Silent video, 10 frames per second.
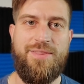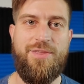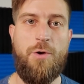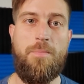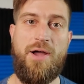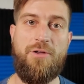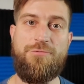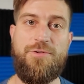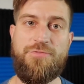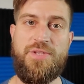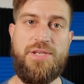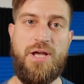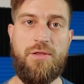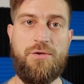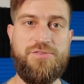They're about
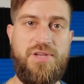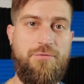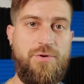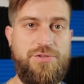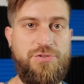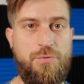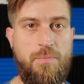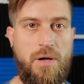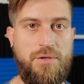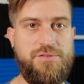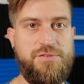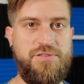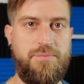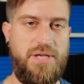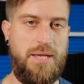$15 every two months,
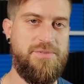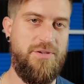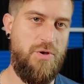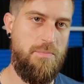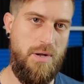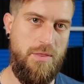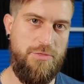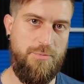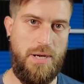sometimes every month,